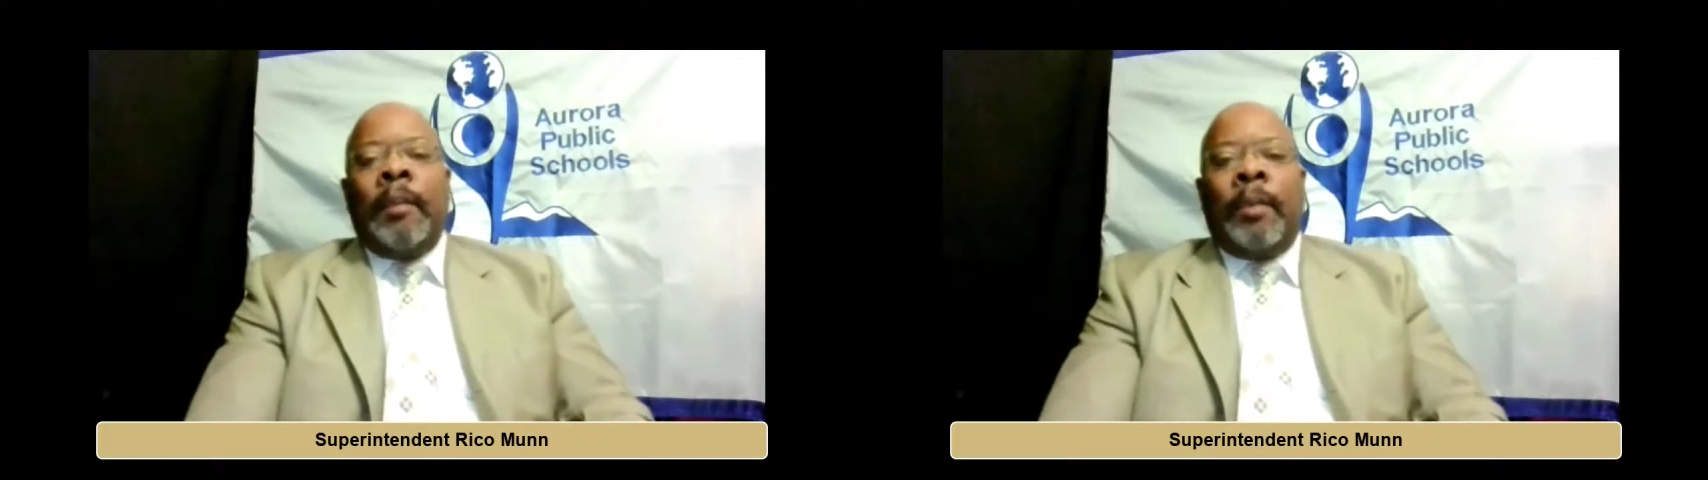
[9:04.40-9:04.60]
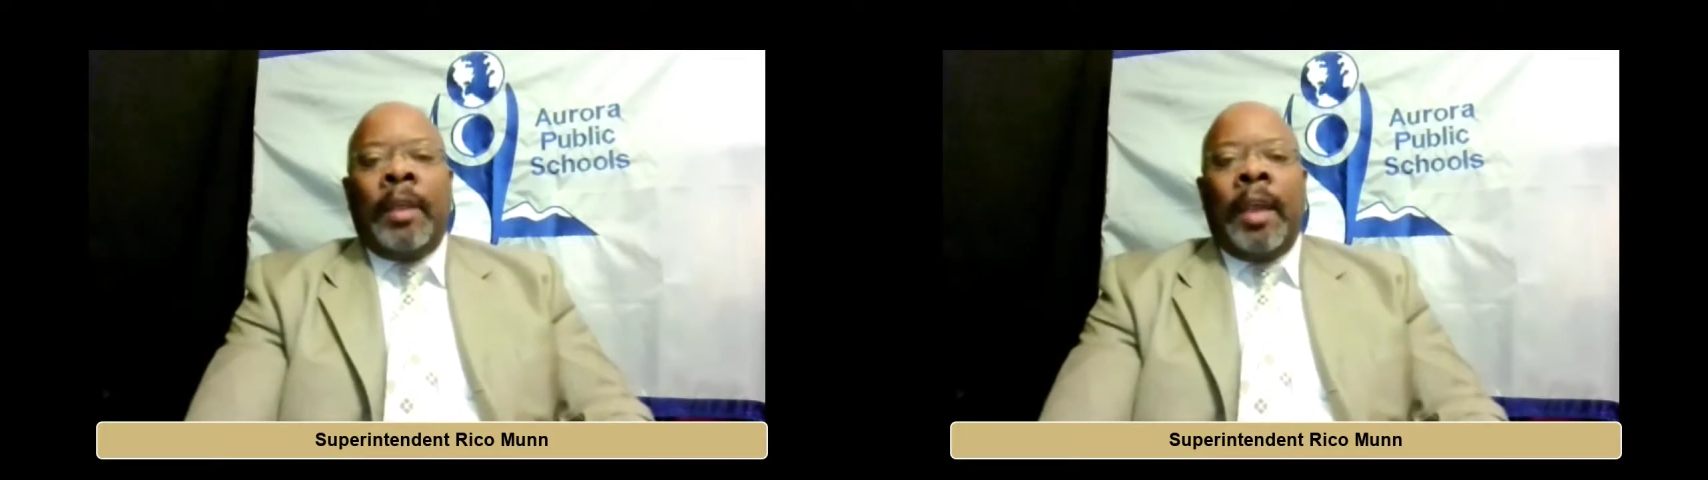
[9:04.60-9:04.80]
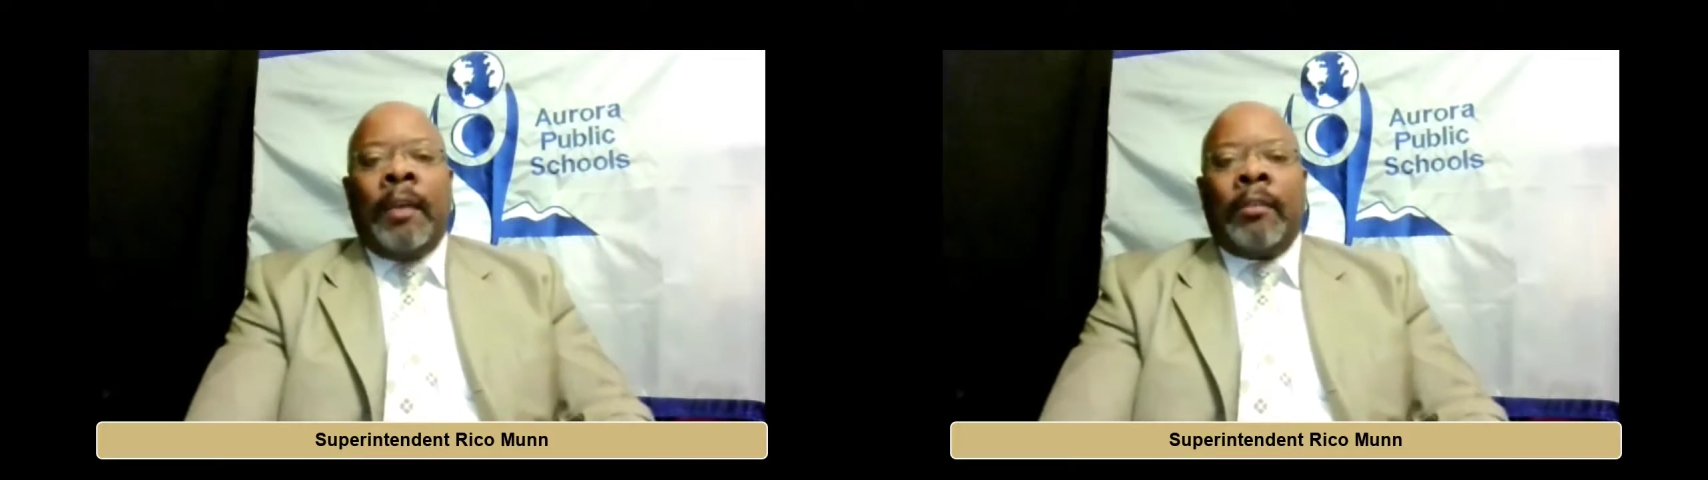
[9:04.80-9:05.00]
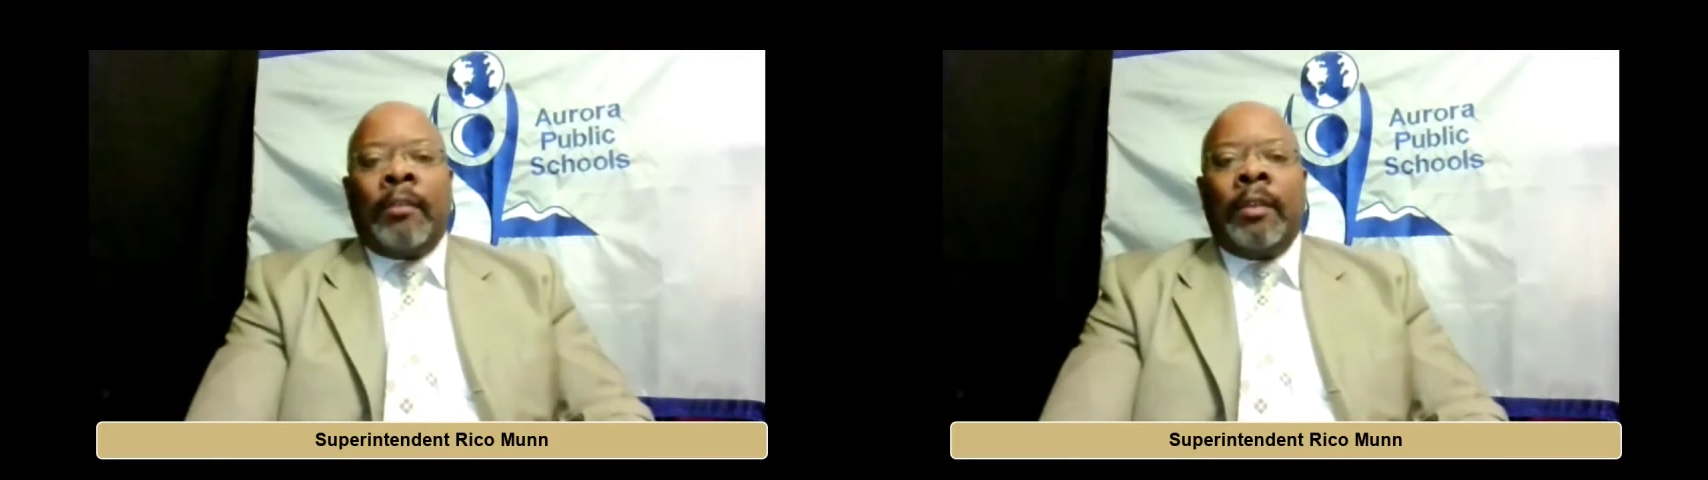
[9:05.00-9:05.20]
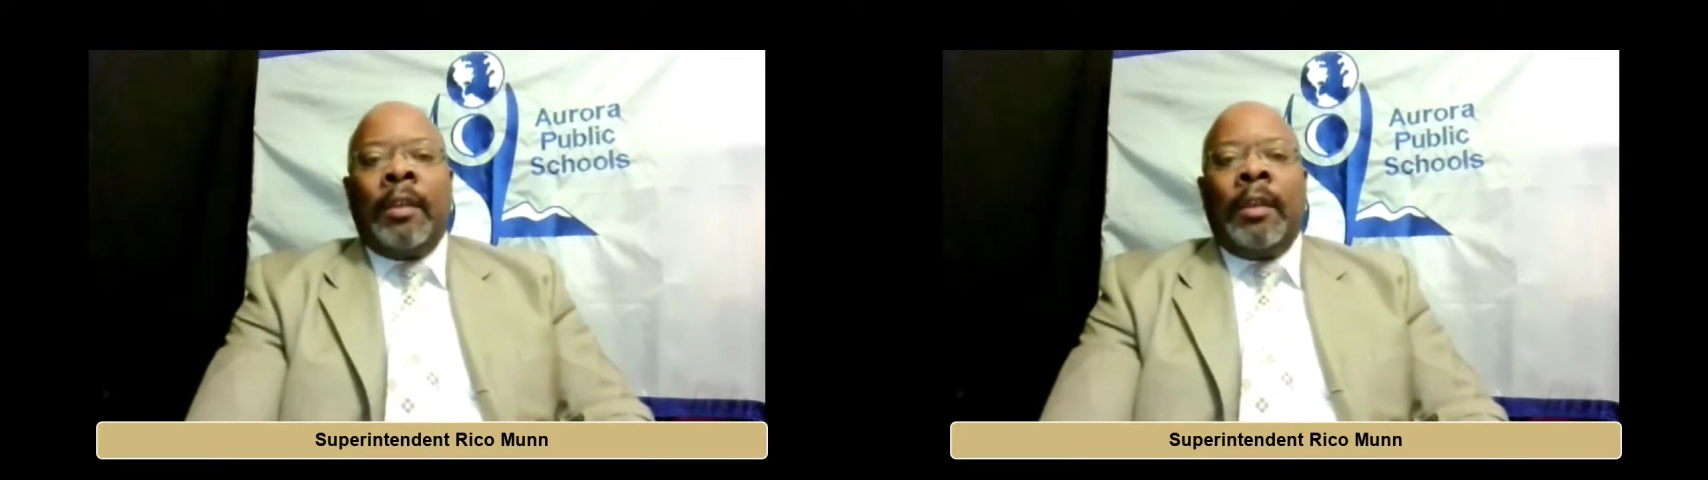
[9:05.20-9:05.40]
APS,
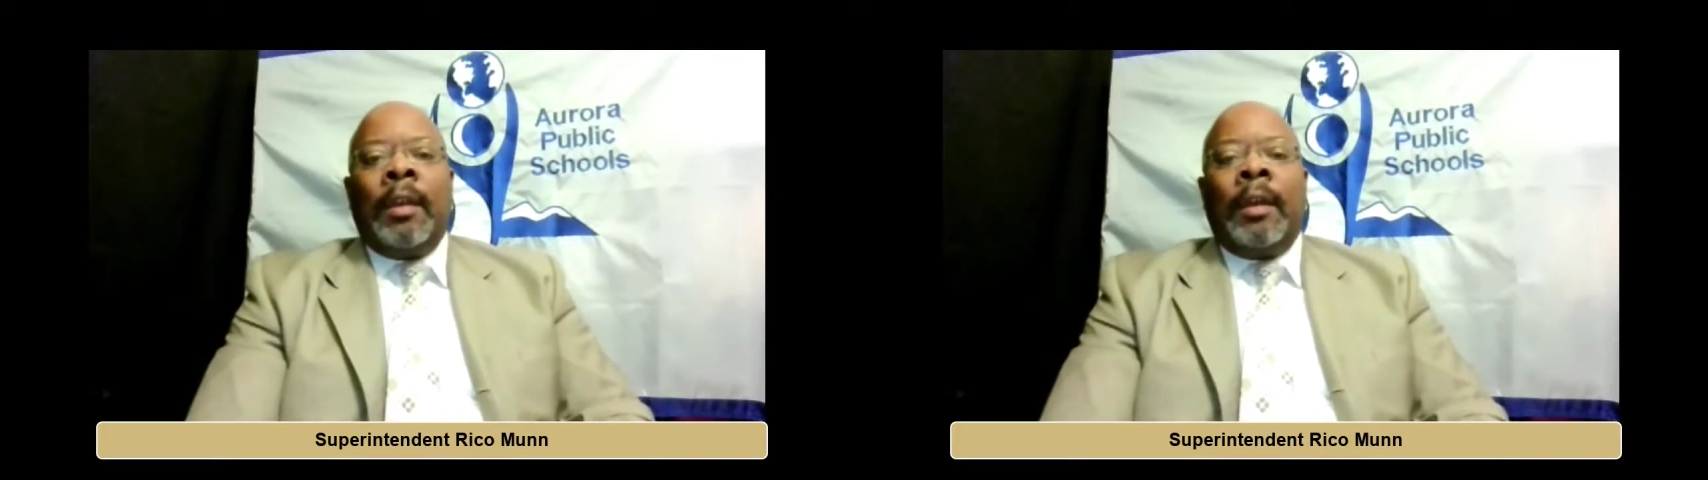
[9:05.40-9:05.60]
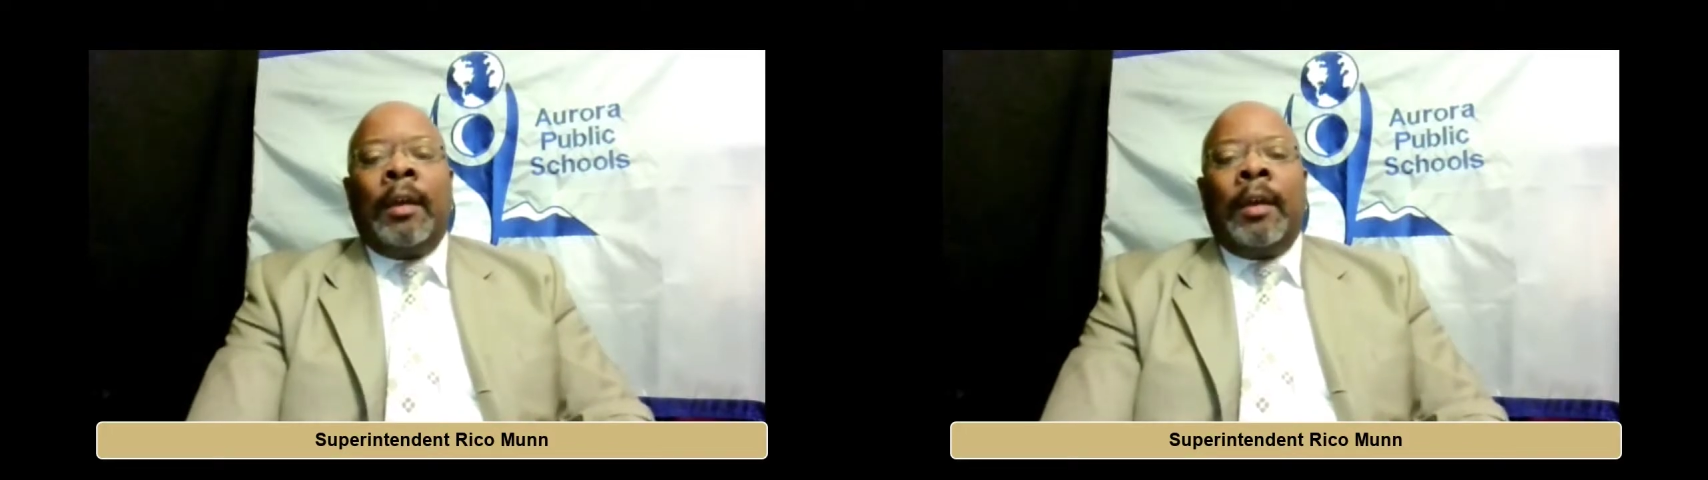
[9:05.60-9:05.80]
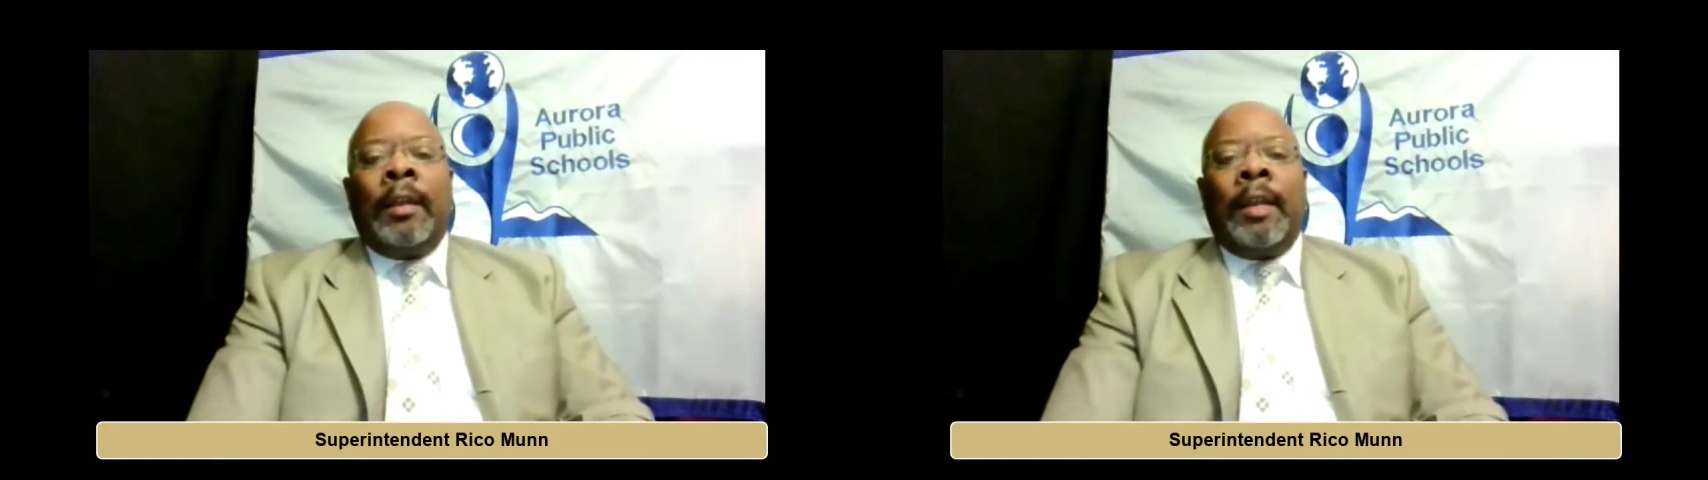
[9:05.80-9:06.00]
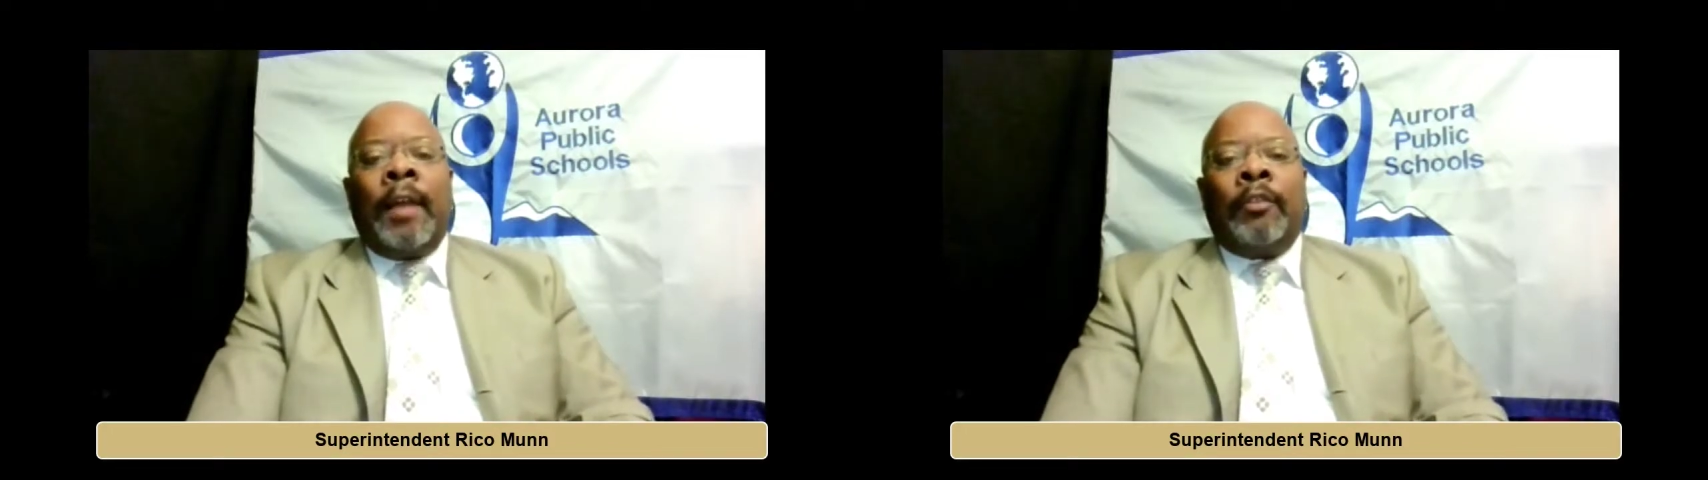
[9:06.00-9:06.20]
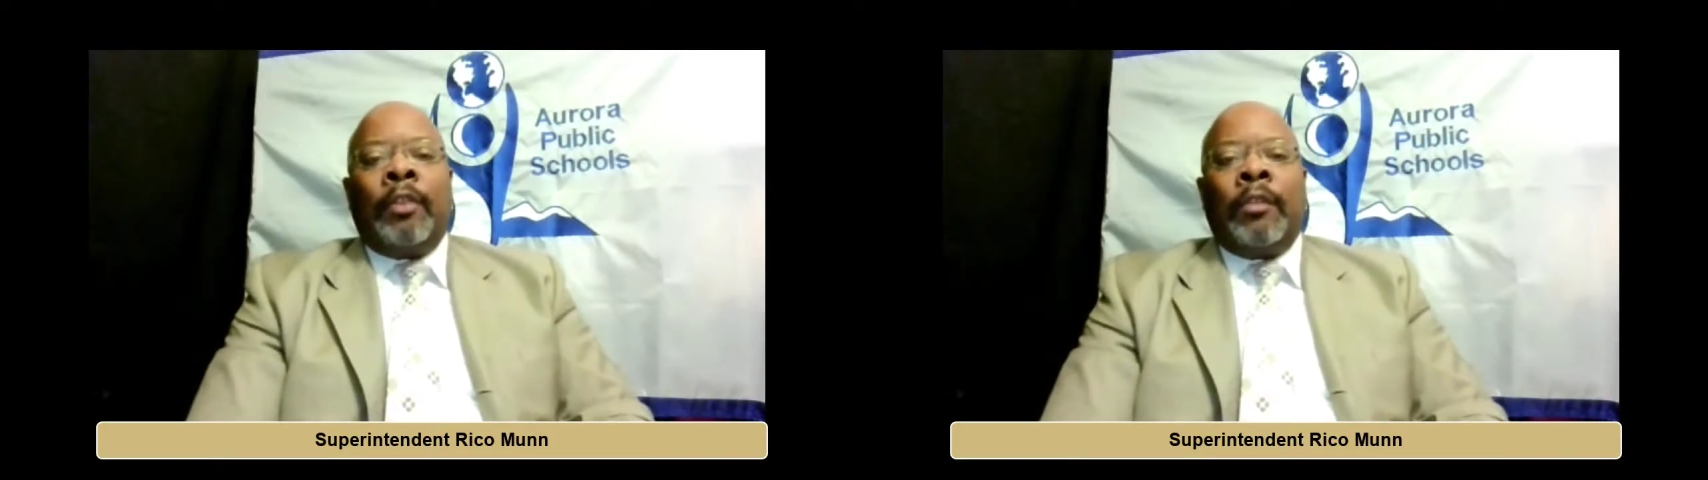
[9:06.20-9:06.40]
and
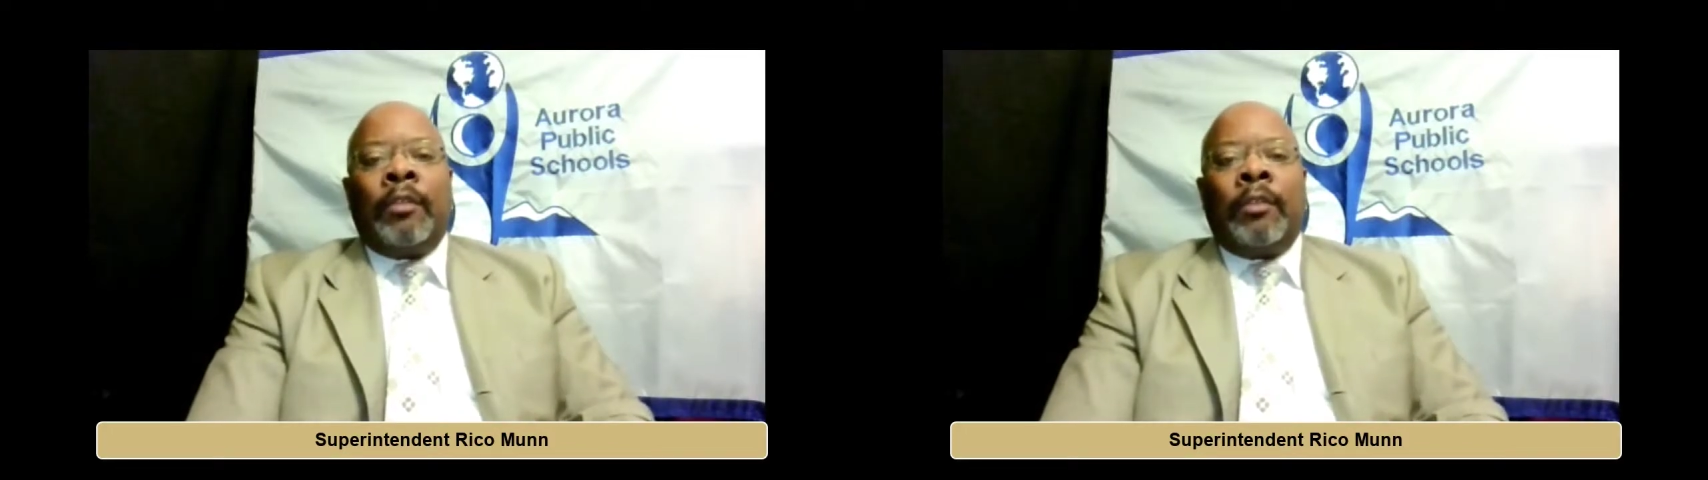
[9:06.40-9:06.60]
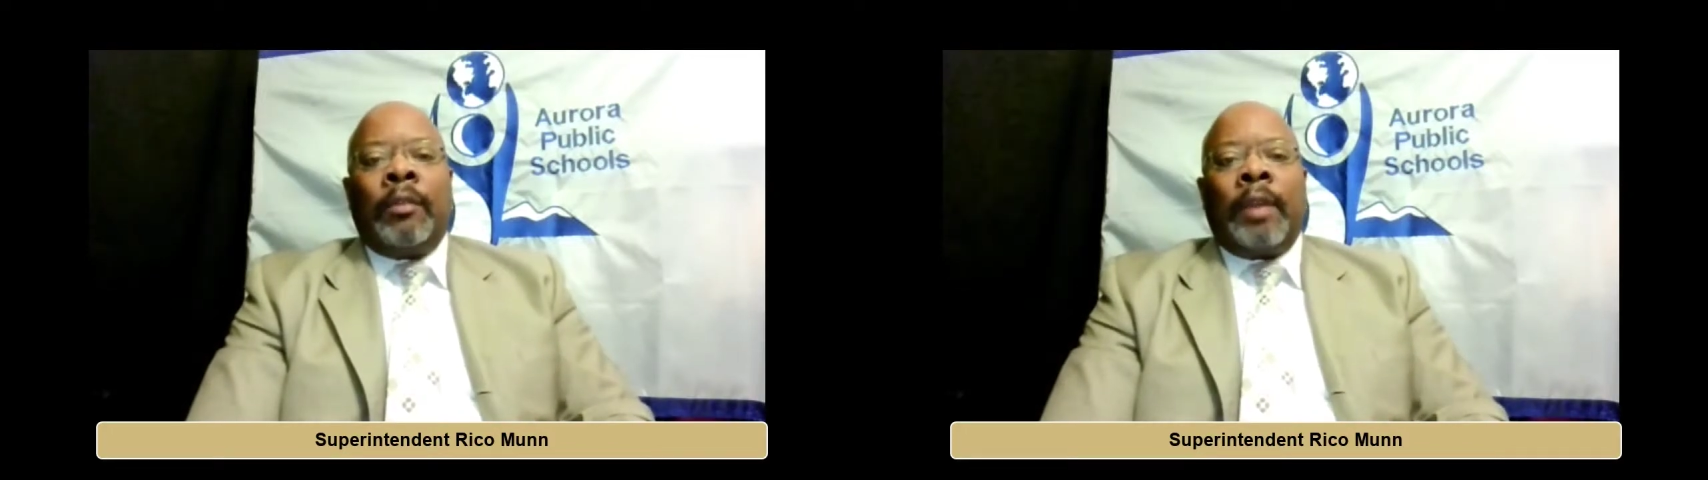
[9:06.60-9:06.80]
not just